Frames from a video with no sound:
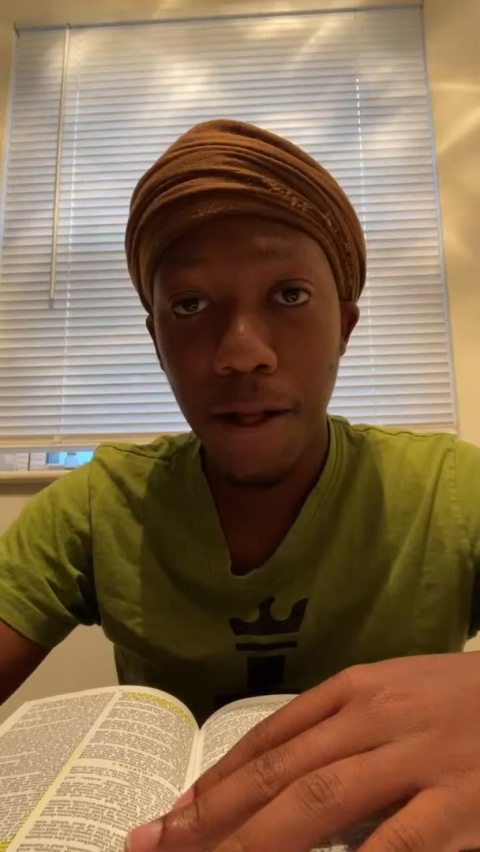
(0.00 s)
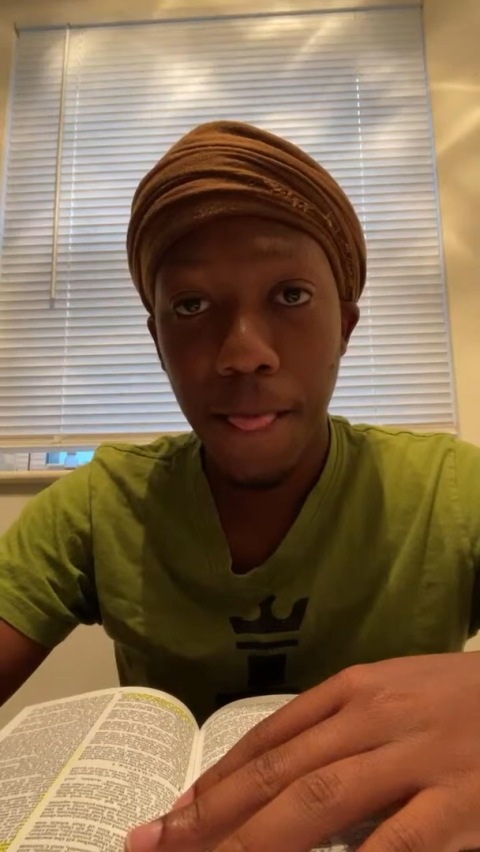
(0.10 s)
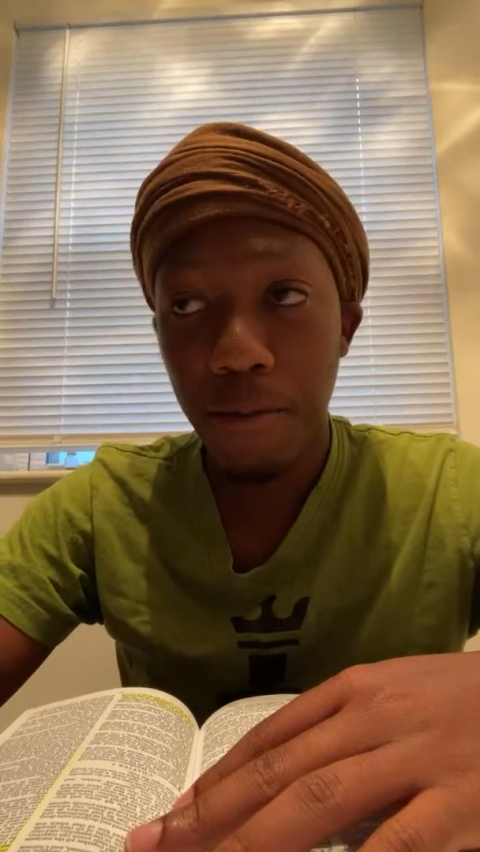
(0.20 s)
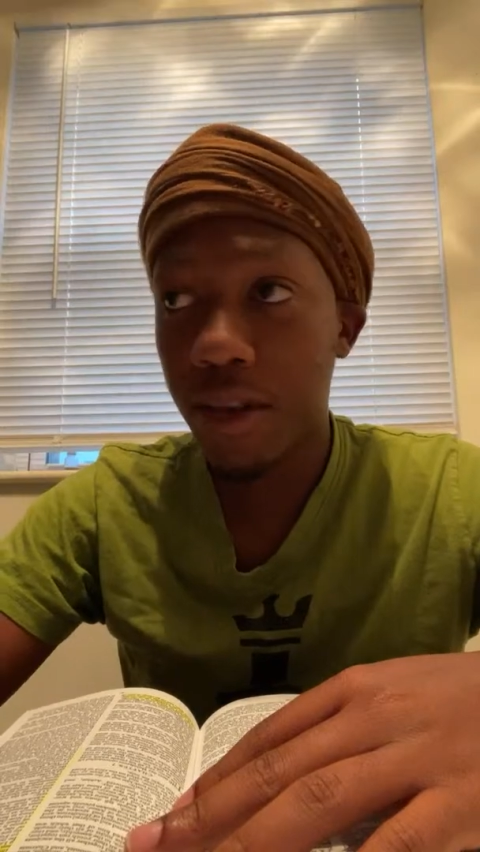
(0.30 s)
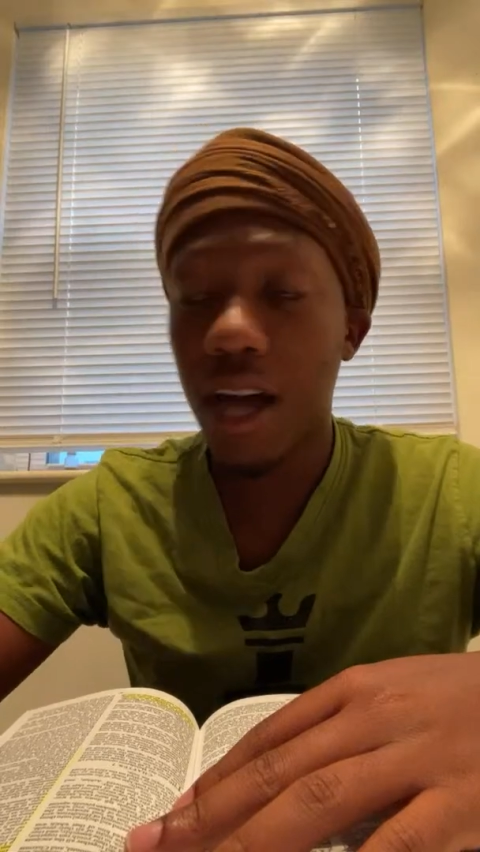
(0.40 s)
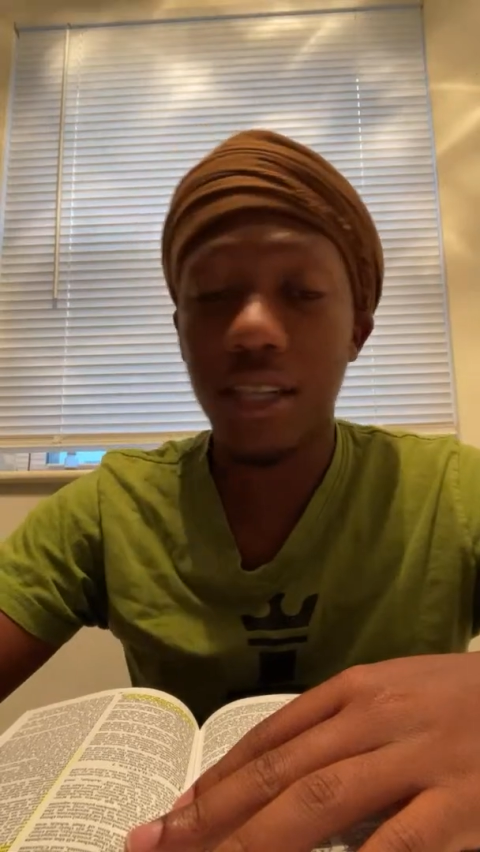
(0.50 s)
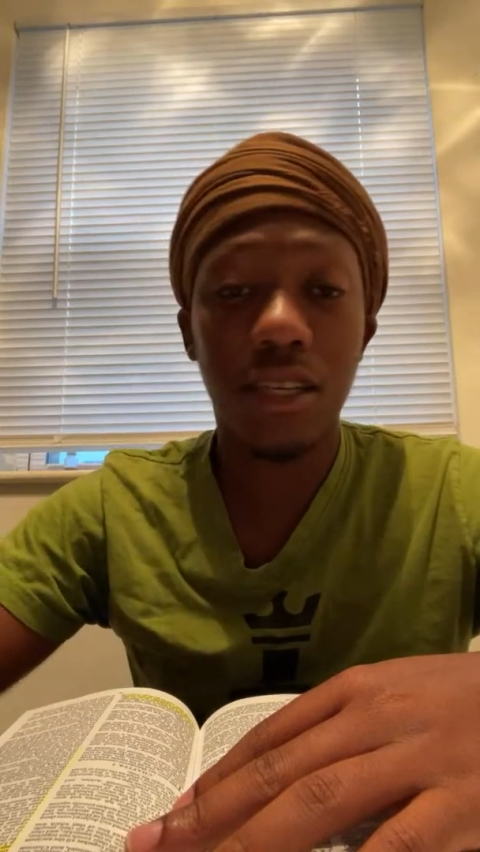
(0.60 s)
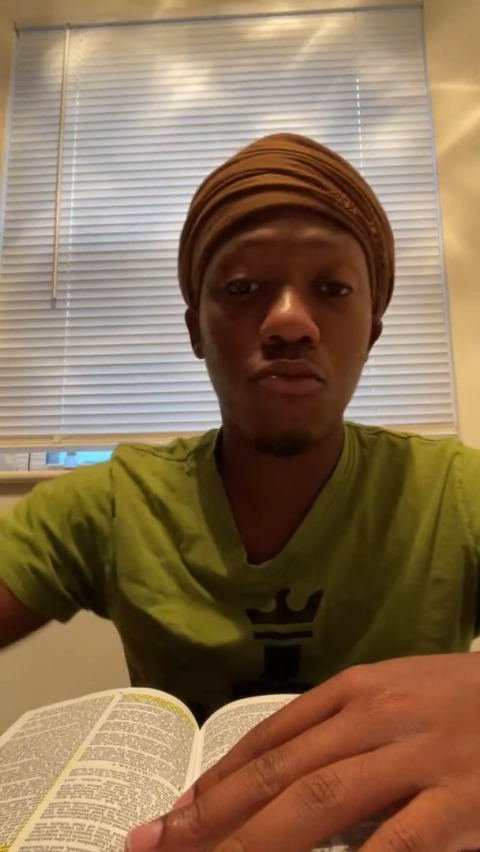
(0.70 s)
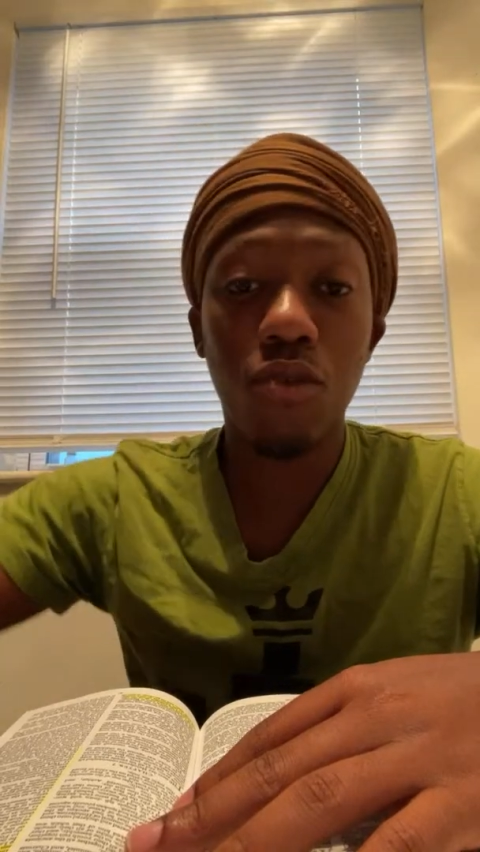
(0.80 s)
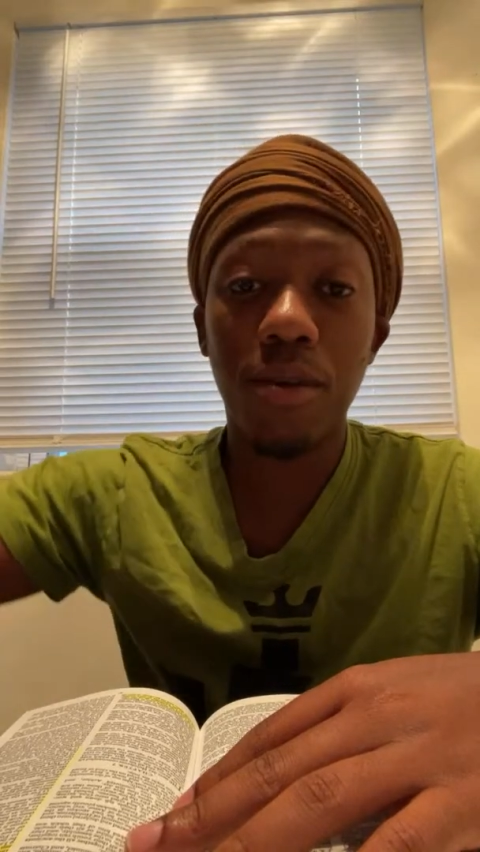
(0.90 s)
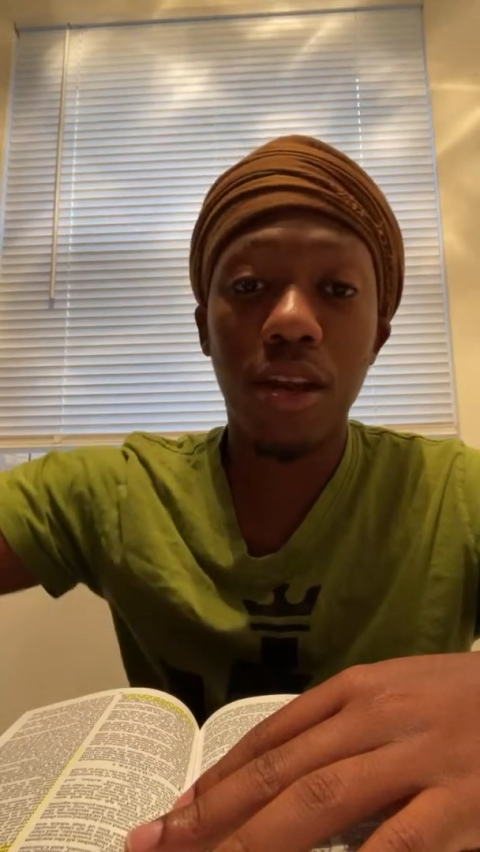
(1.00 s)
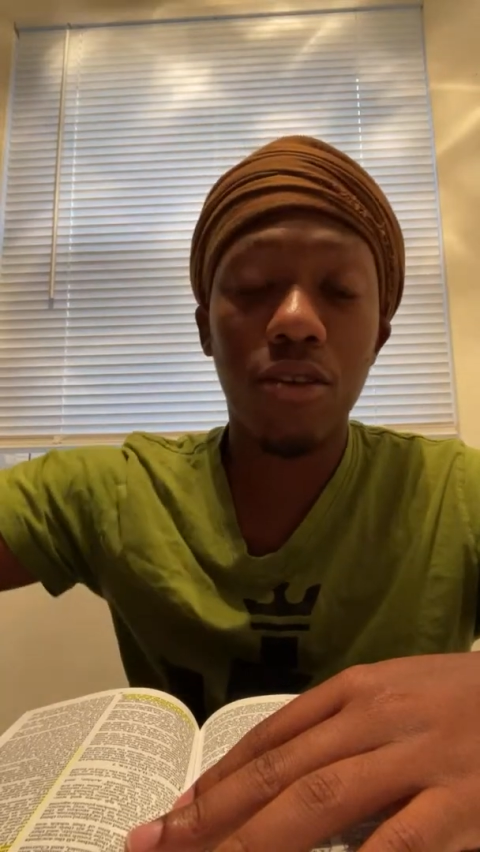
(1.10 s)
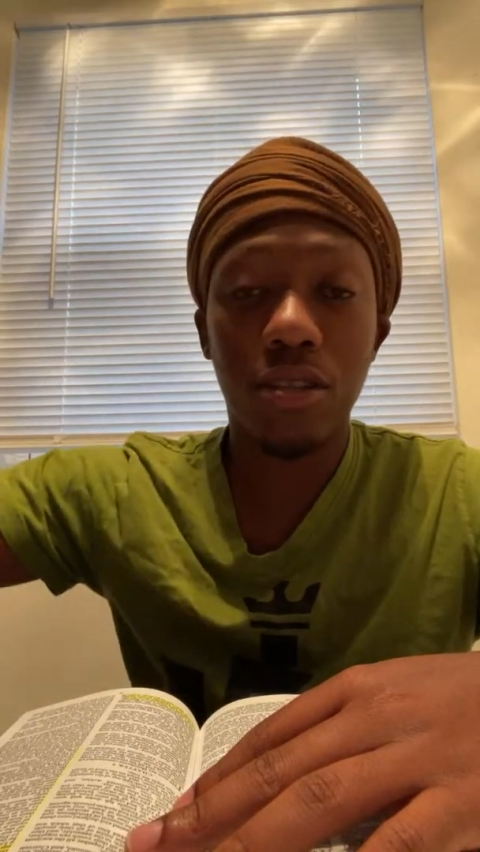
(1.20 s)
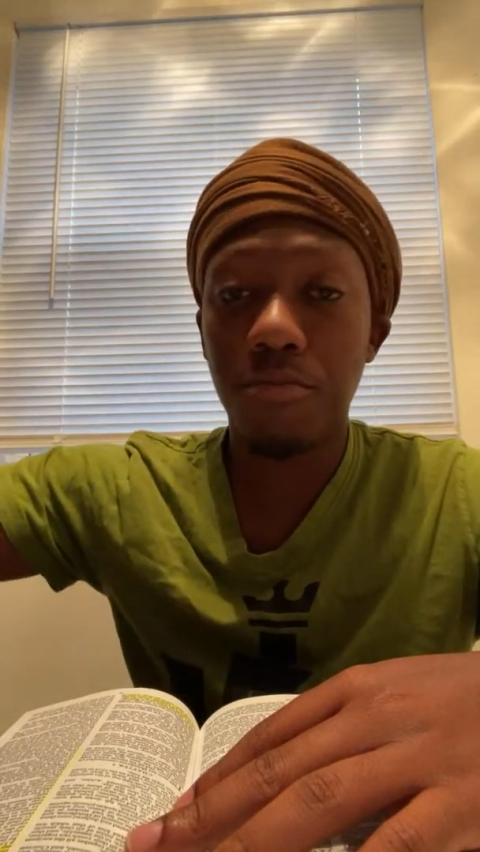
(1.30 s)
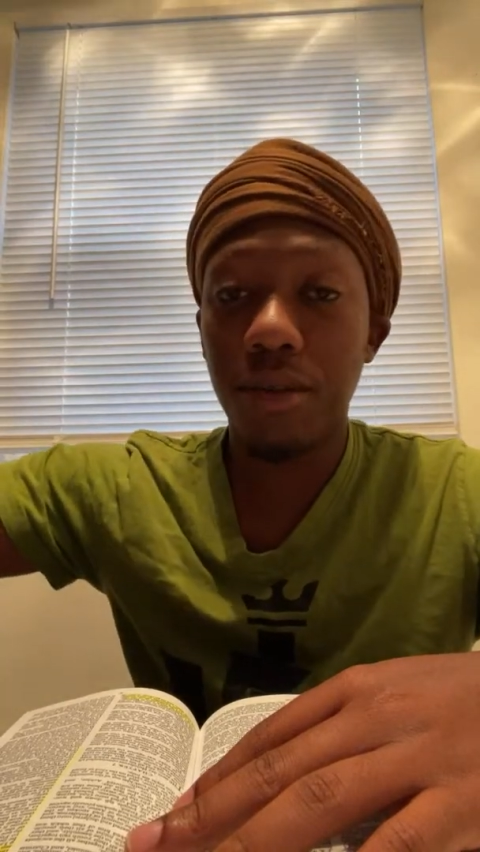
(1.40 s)
We got some women that
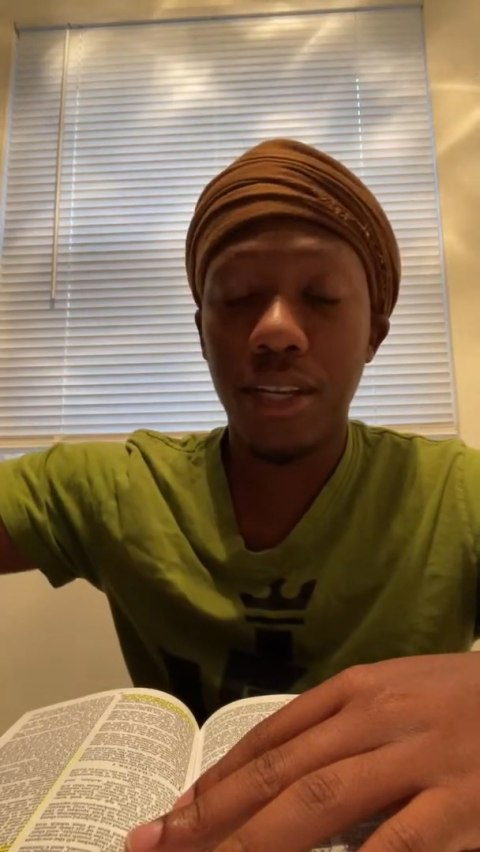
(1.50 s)
used to be